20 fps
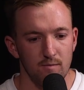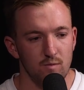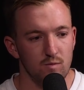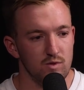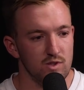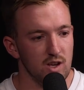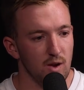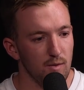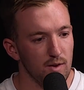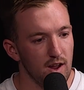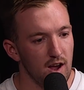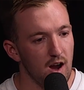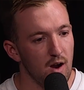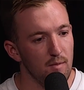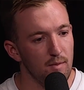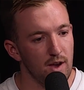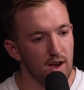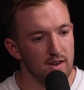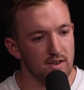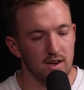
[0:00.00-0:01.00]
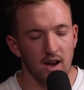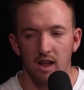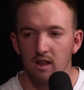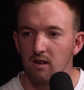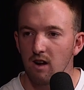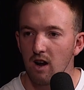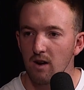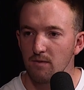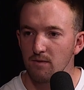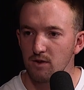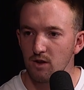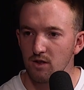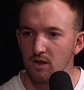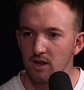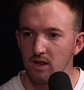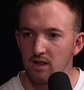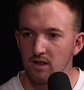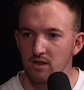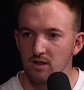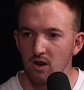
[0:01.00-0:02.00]
someone to help out Taylor Adams on
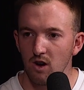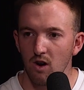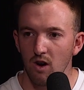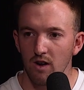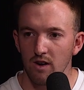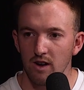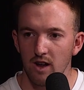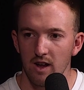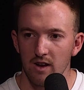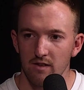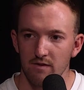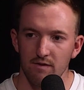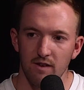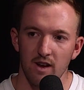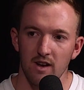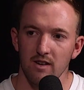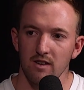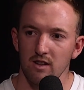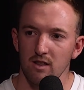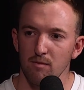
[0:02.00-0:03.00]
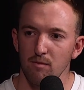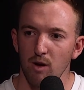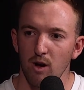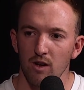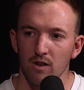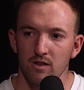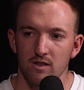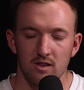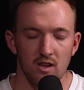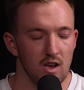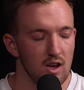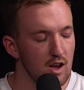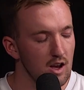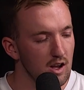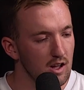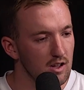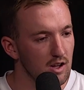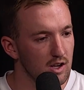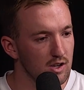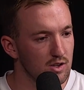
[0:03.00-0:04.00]
the inside and feed it to the blokes
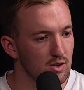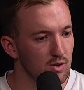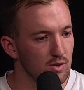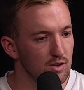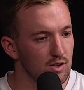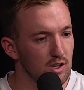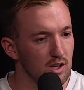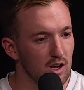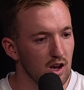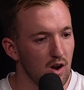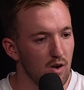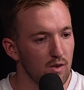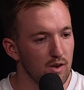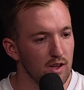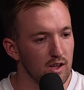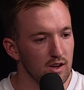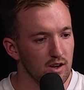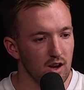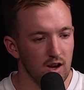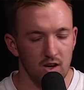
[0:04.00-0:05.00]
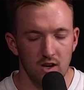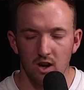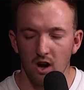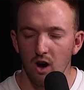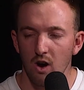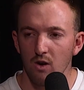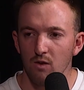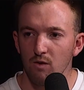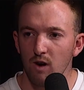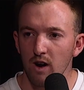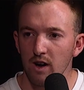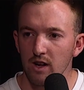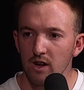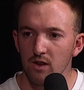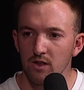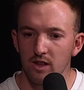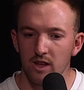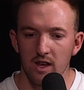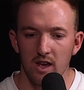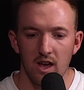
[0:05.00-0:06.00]
like Jordan De Goey and co running
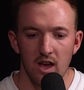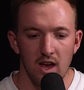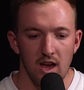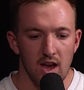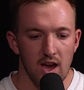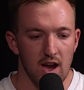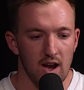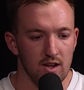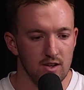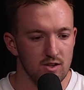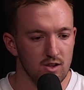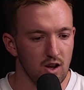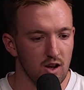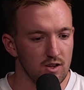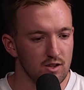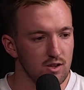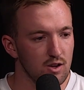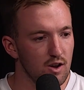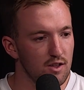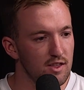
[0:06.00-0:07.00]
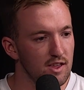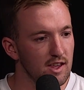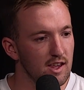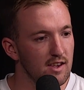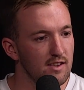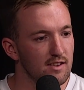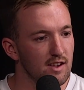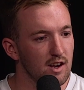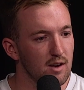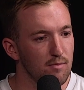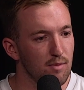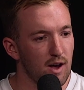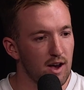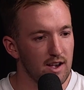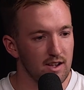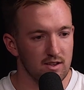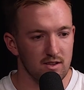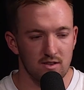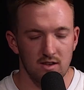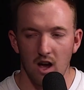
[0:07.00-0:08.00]
on the outside. So I think he's going to play
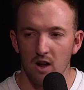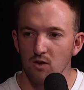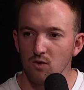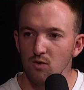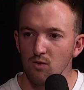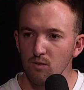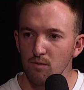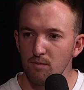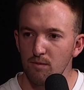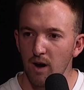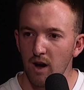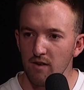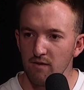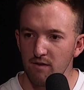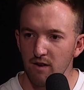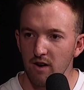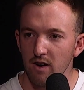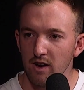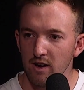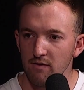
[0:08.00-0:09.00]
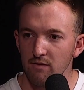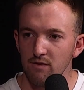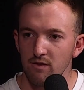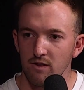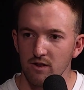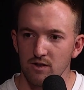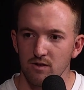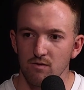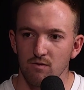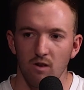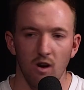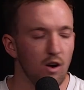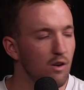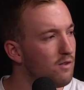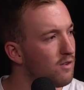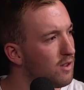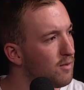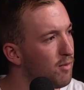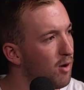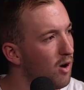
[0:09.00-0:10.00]
a subtle but very influential role
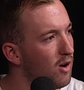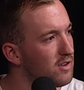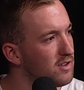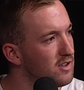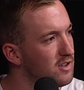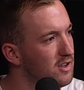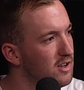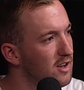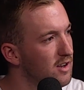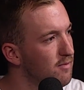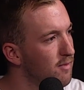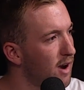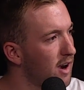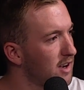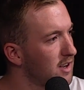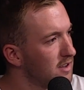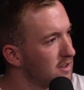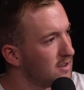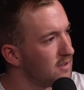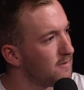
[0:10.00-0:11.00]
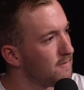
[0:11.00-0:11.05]
for the Pies this year, Marcus.